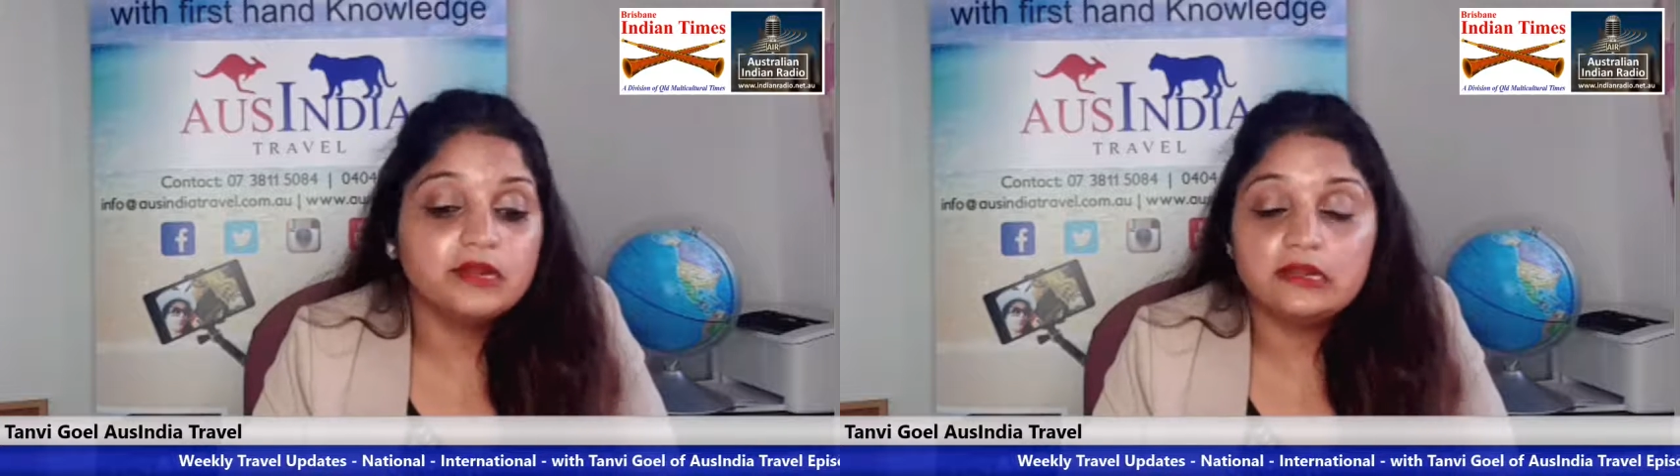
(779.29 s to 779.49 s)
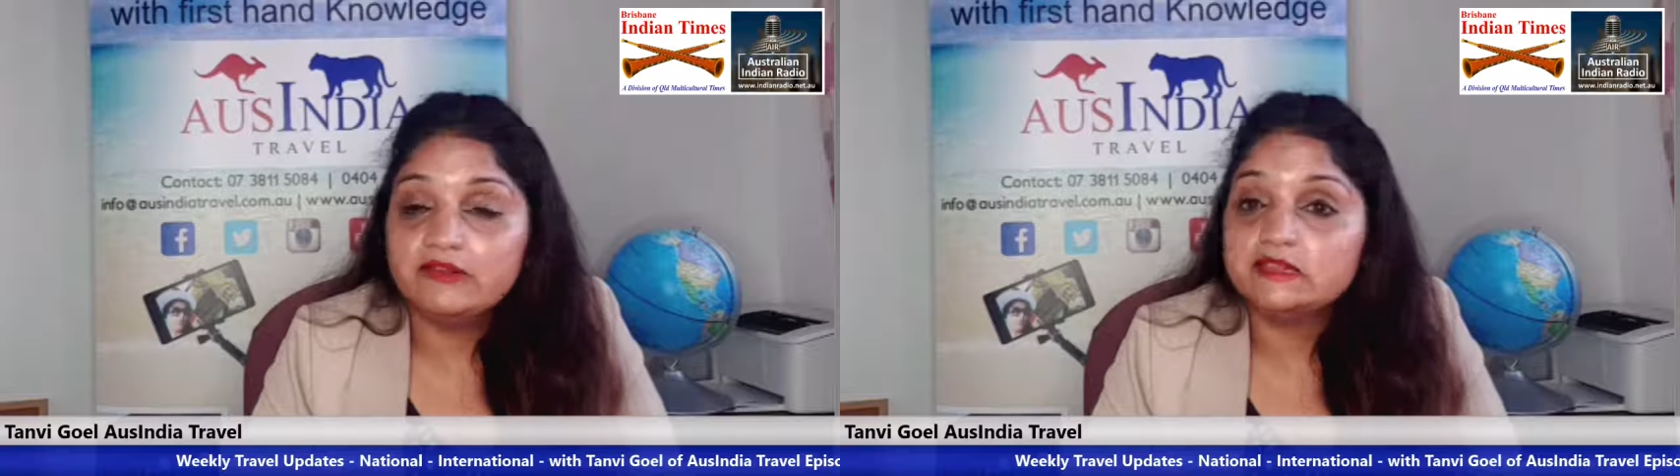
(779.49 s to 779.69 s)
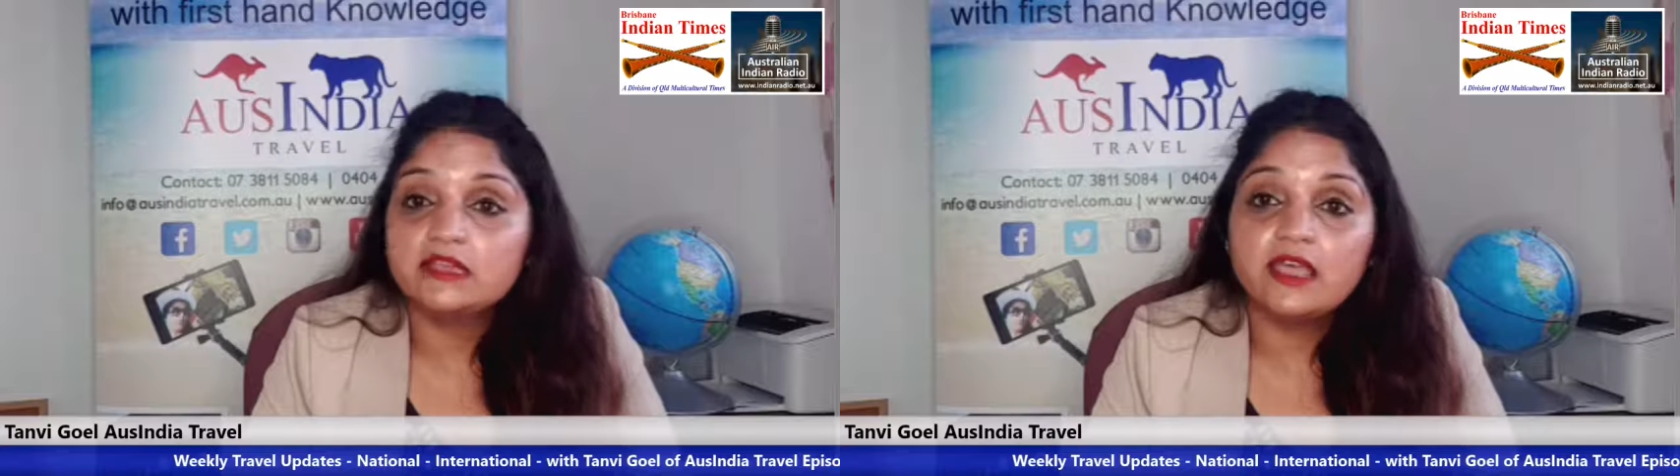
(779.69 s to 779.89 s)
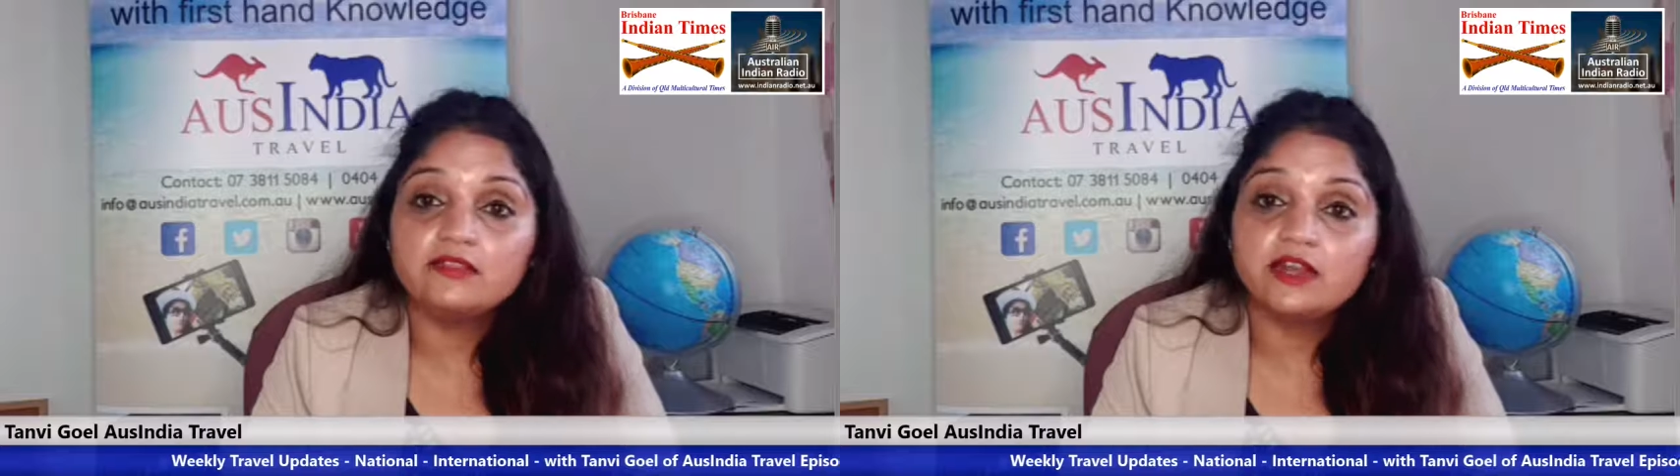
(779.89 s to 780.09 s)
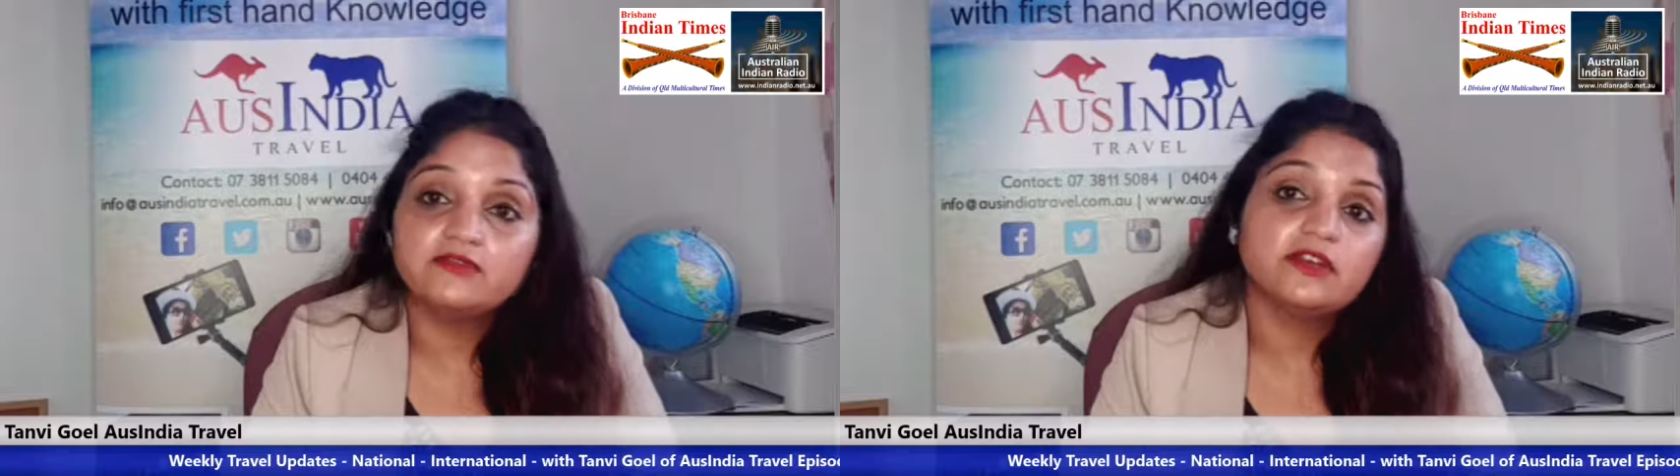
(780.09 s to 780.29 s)
But once
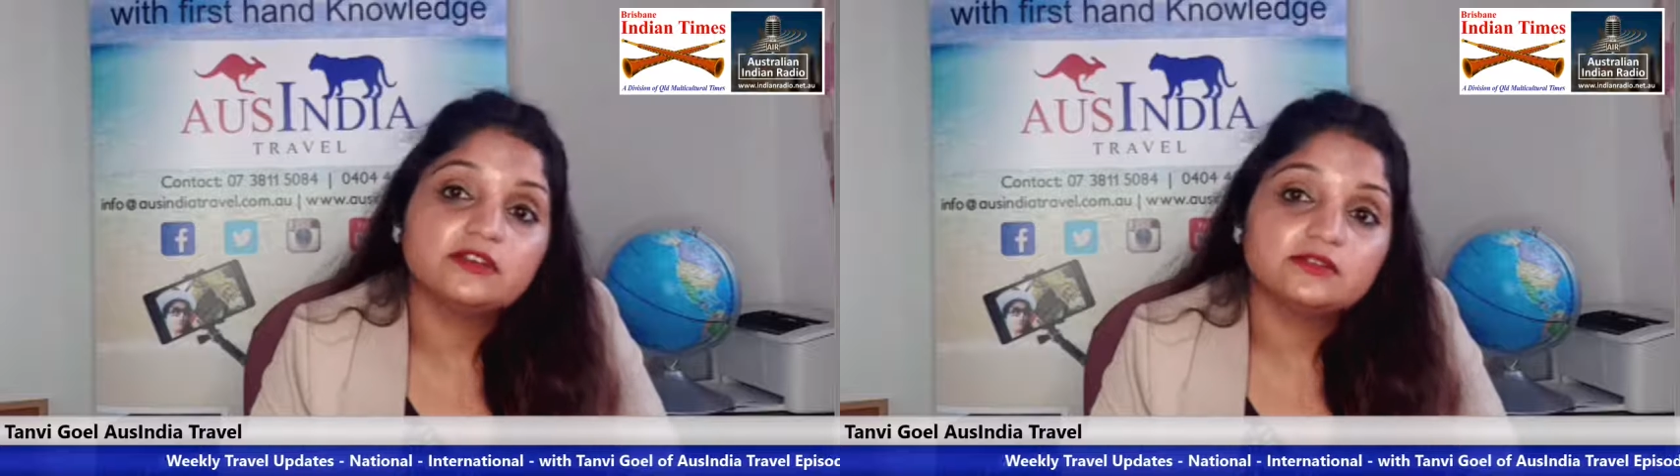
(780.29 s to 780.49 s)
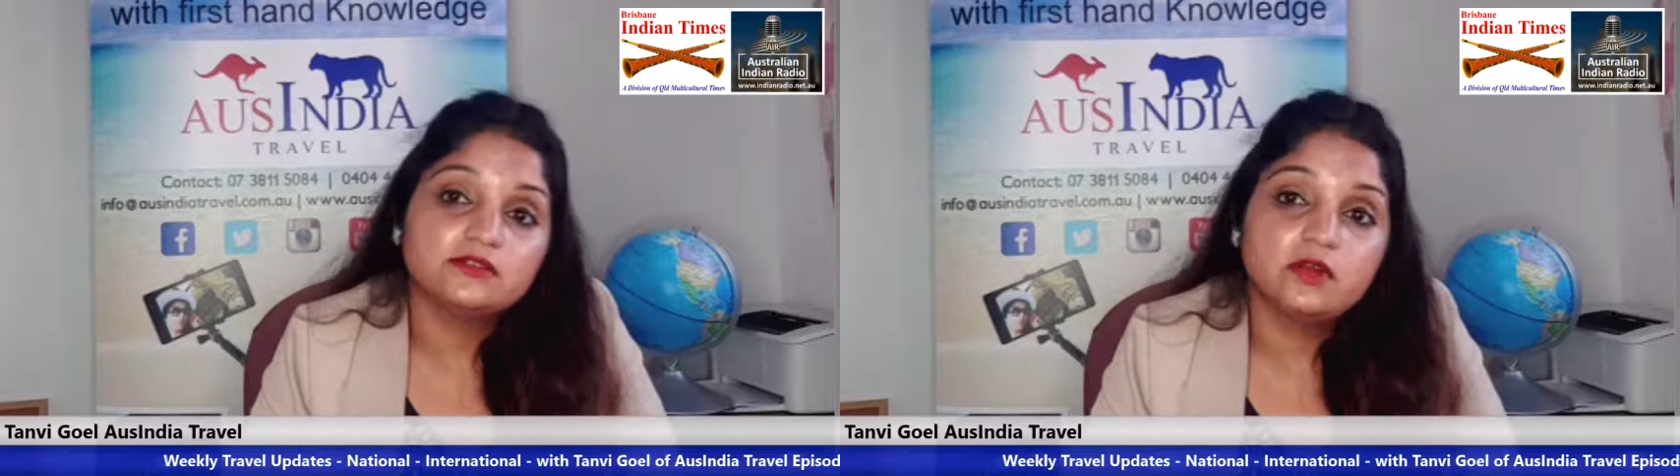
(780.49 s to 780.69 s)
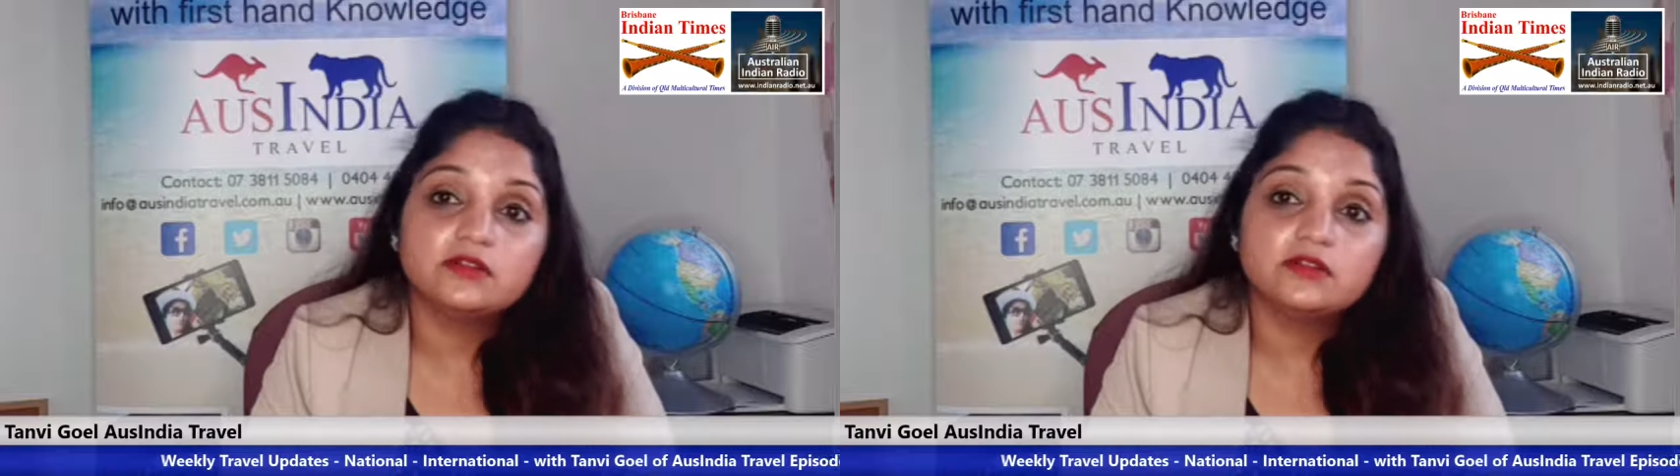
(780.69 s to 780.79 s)
again, that fare is